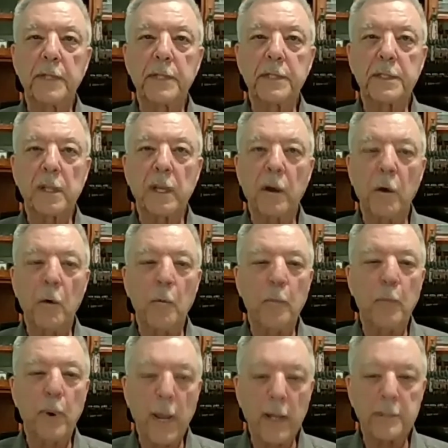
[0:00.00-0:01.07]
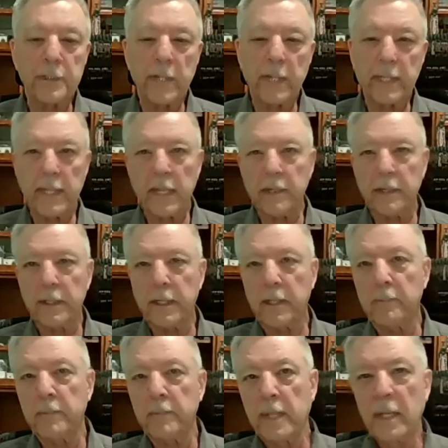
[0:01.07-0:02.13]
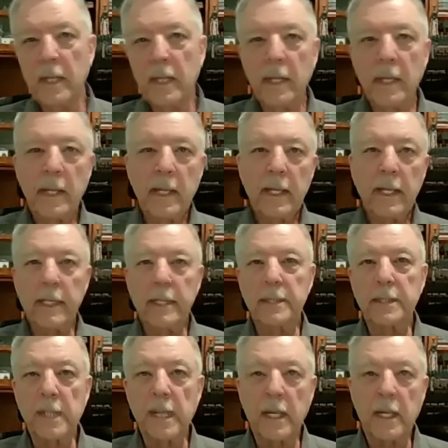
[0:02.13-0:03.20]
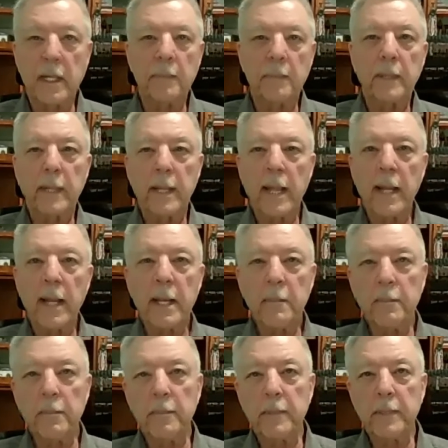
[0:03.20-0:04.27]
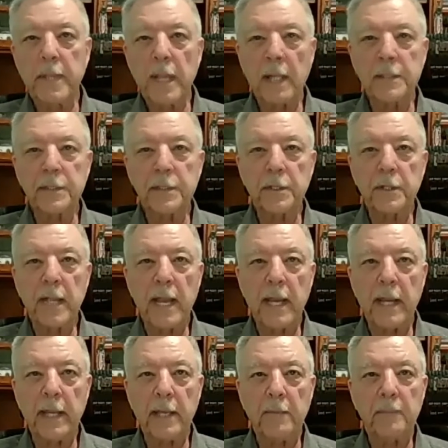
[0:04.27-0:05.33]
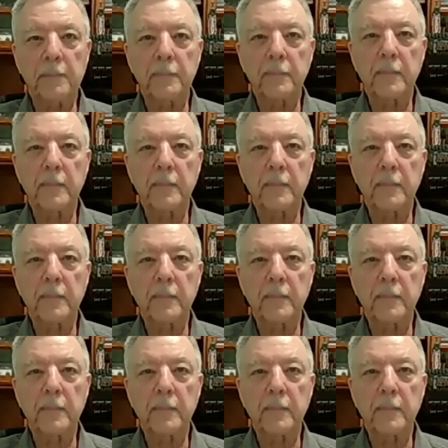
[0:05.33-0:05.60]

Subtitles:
this whole project out there is a guy named Yasser Qadi.